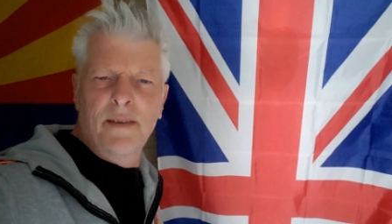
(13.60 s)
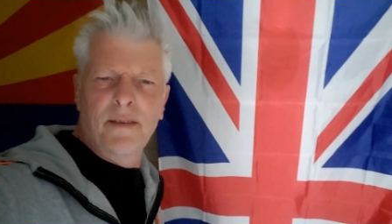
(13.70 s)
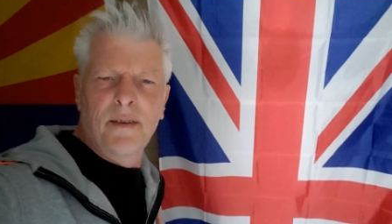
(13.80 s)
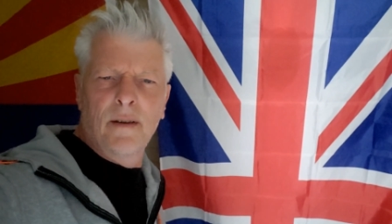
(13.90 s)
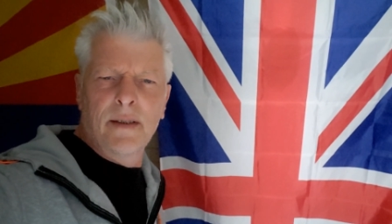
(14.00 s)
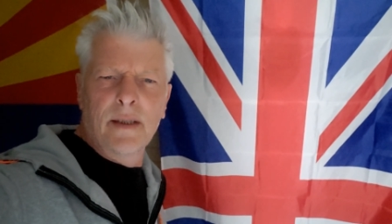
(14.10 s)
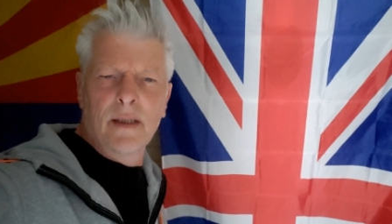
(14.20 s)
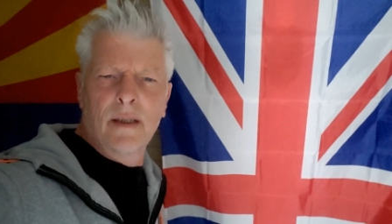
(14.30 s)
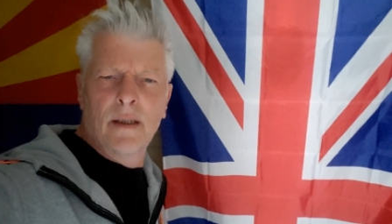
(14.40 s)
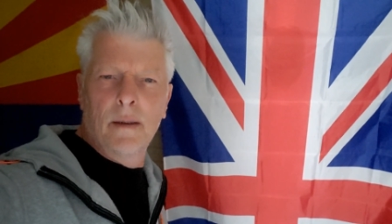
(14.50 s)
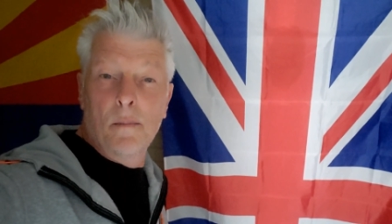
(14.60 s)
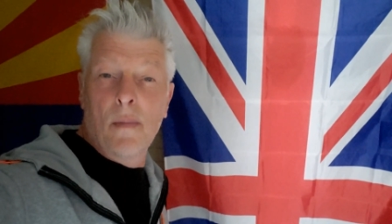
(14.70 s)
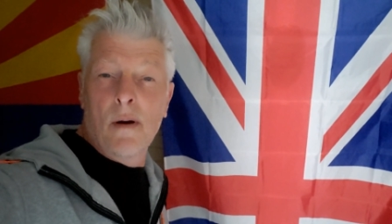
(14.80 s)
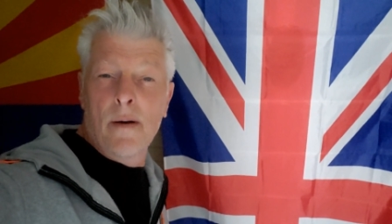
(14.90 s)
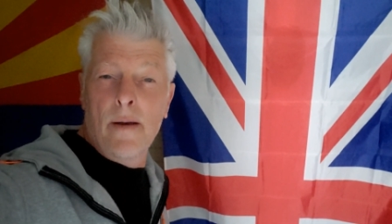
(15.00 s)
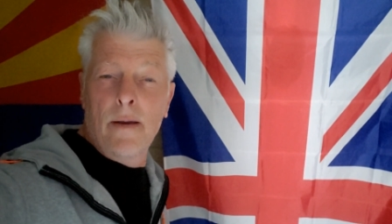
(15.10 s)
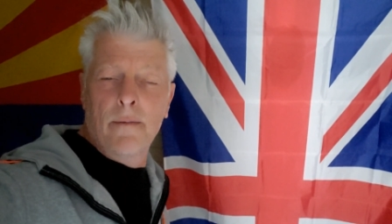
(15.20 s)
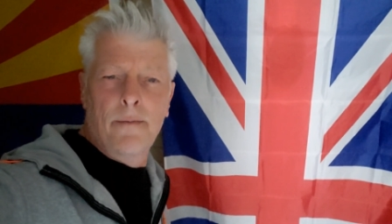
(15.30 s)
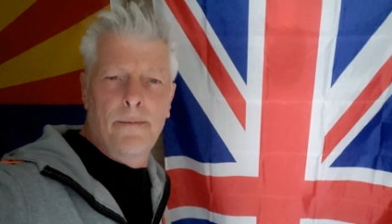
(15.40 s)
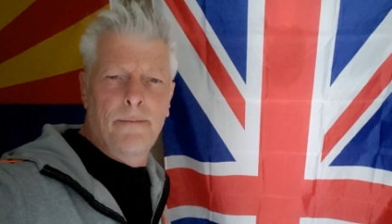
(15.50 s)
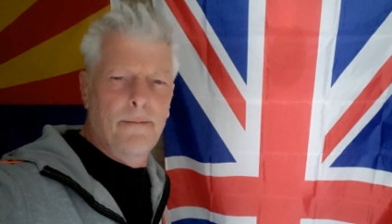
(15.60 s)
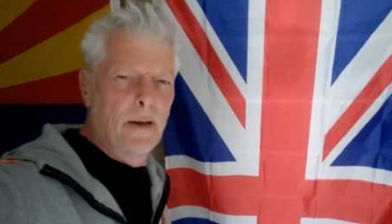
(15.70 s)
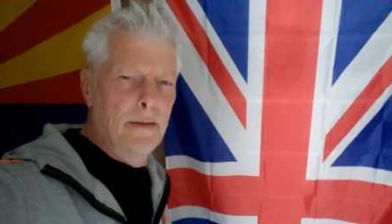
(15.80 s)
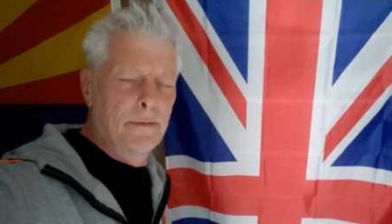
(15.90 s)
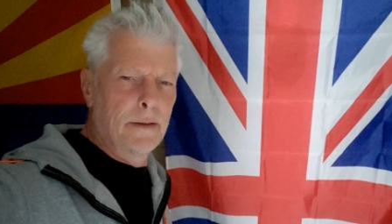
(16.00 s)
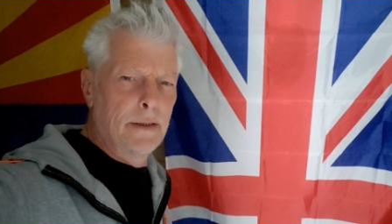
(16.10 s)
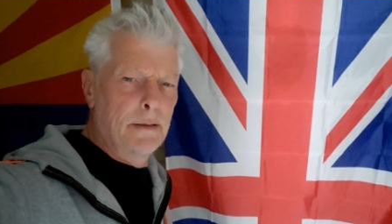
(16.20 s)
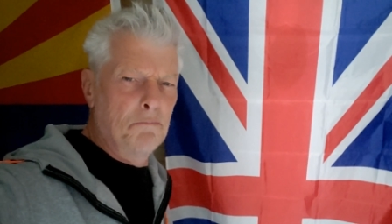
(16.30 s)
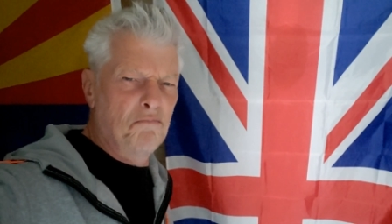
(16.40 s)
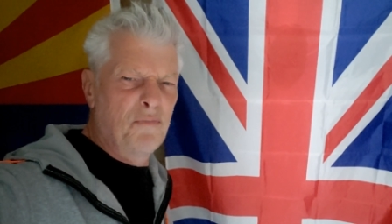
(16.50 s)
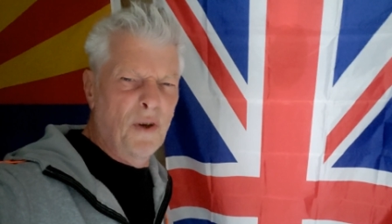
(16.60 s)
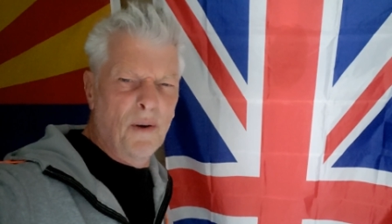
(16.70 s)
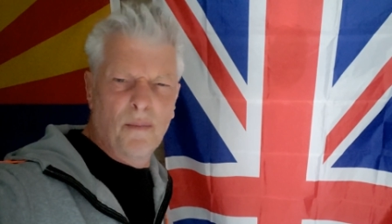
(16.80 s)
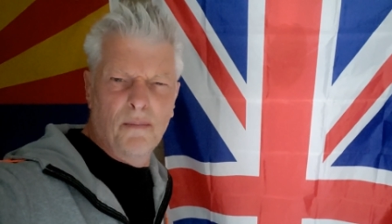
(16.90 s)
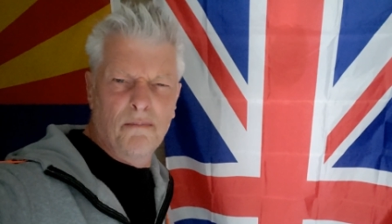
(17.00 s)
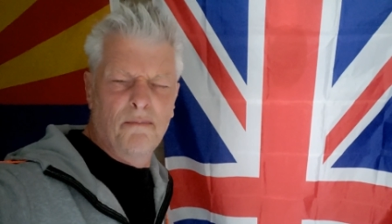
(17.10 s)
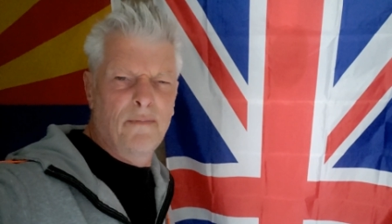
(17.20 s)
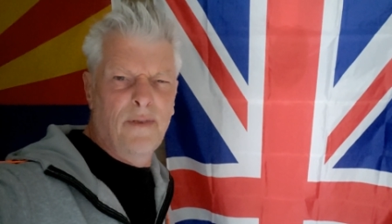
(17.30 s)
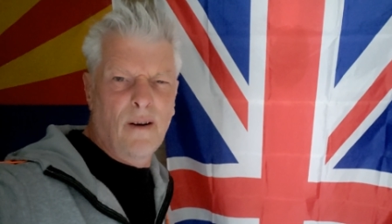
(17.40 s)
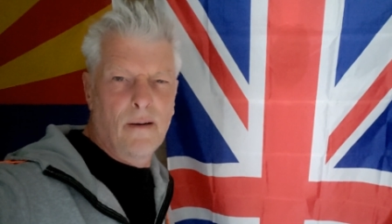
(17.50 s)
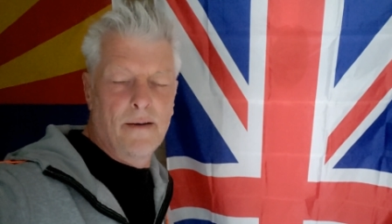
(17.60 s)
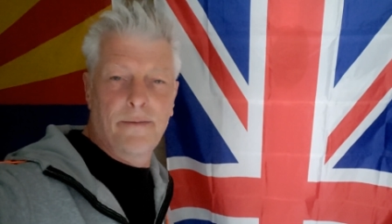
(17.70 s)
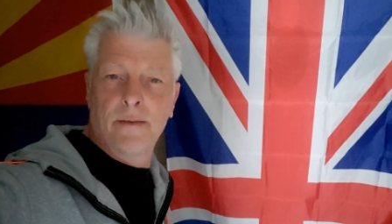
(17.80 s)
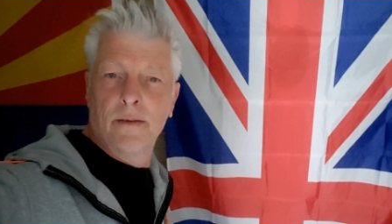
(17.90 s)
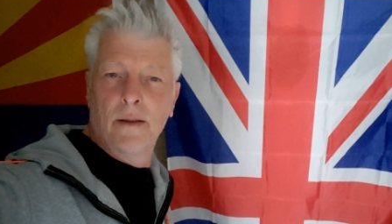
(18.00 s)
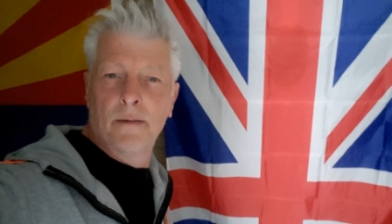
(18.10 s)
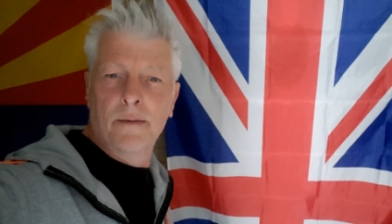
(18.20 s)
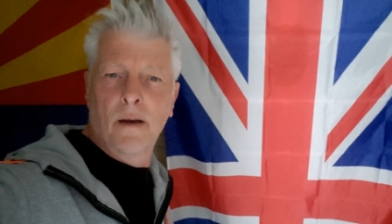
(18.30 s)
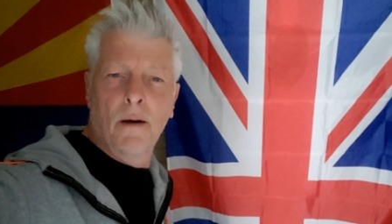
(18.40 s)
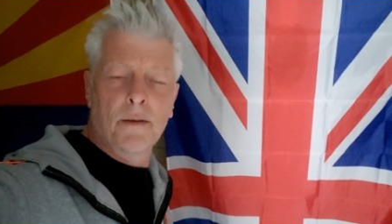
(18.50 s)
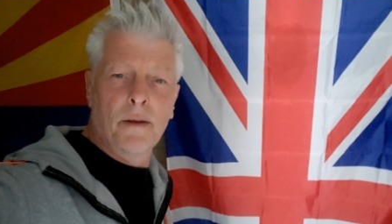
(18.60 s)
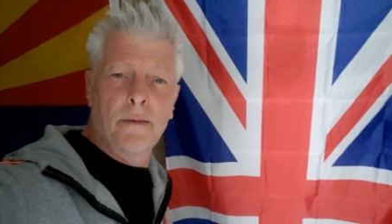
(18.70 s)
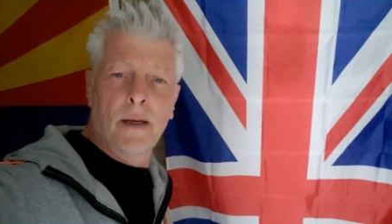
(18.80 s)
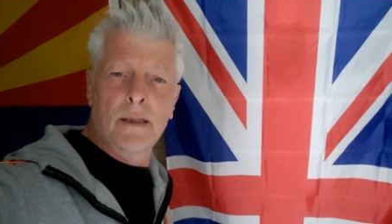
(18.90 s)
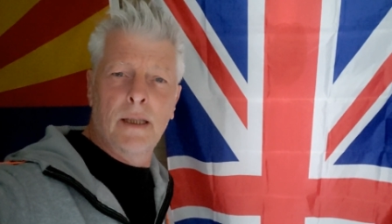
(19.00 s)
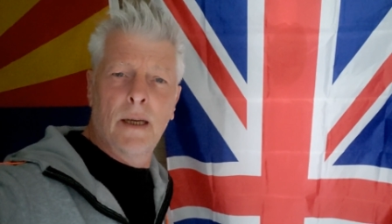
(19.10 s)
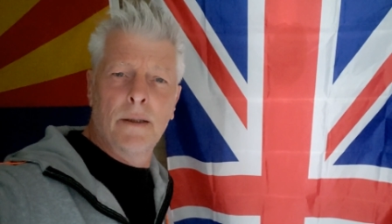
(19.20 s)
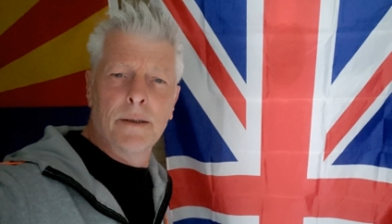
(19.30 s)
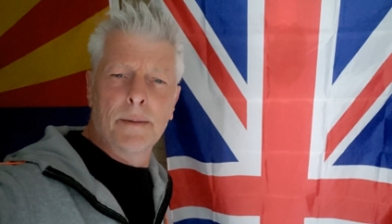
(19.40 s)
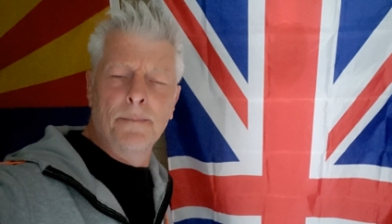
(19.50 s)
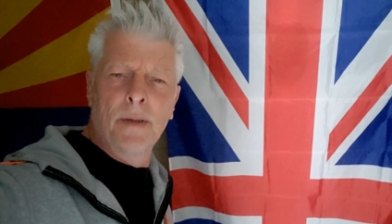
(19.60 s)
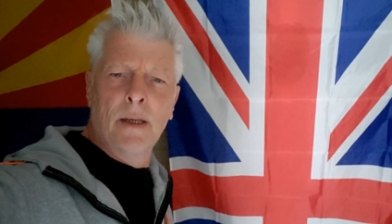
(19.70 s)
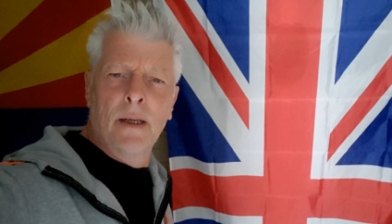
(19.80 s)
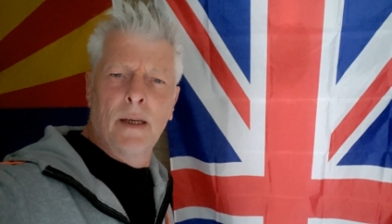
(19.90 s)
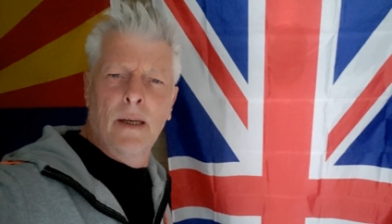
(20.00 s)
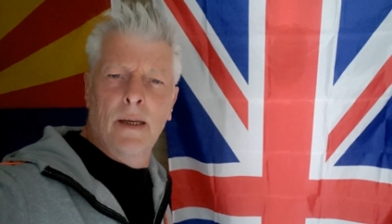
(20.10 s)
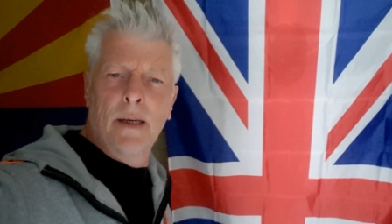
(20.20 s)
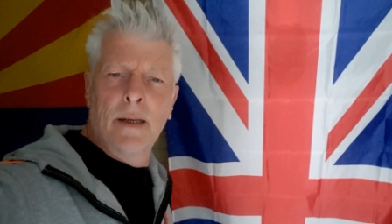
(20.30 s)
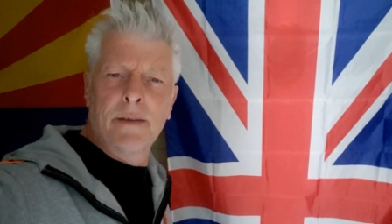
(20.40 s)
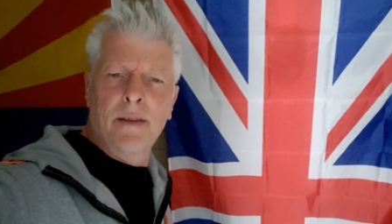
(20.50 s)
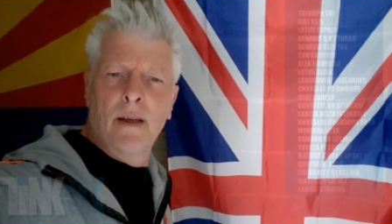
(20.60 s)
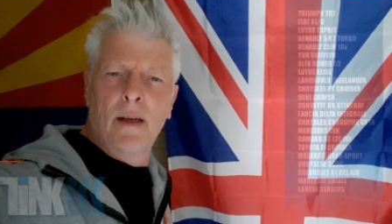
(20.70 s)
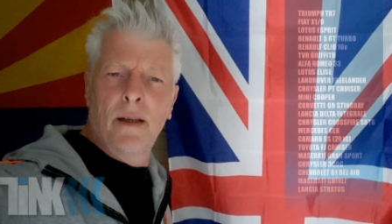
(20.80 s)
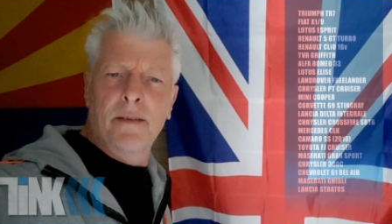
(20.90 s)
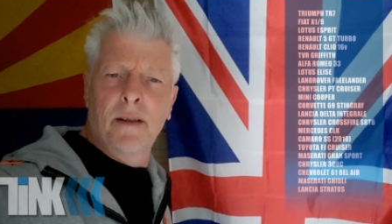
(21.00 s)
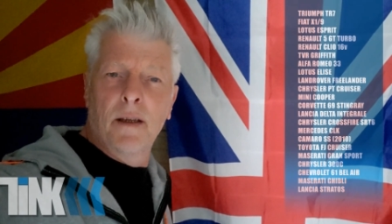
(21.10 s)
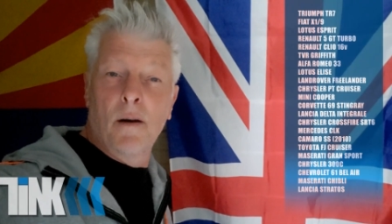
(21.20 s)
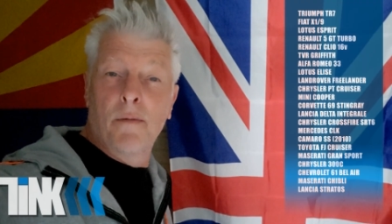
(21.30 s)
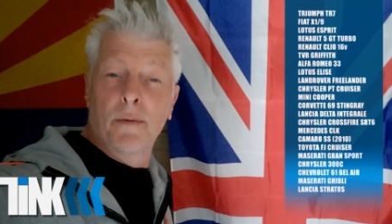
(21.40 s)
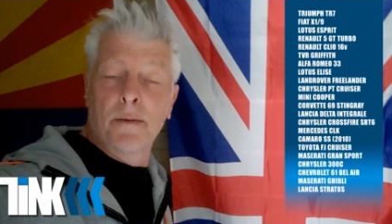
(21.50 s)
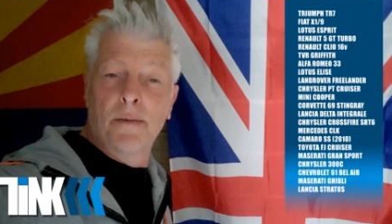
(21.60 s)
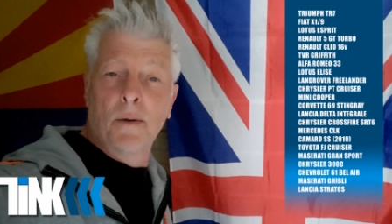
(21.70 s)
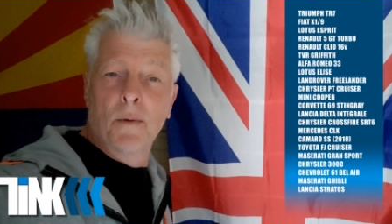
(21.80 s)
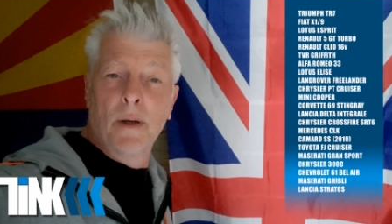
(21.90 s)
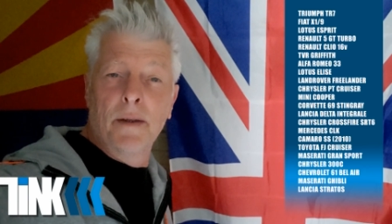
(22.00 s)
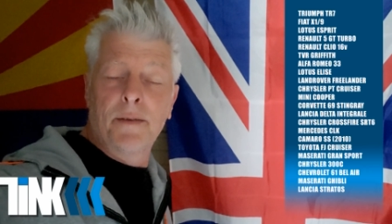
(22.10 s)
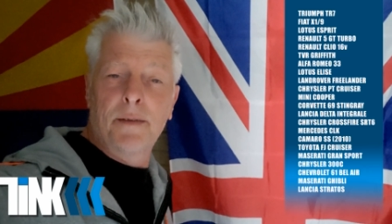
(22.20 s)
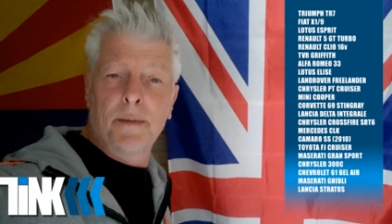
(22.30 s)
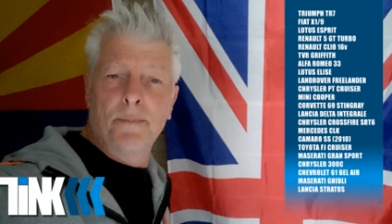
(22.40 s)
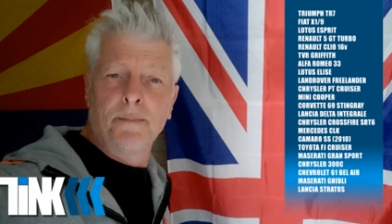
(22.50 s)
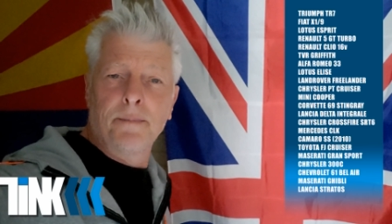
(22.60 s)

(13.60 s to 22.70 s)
deciding uh, my favourite top five of cars I've actually owned. Uh, so let's kick off with the full list.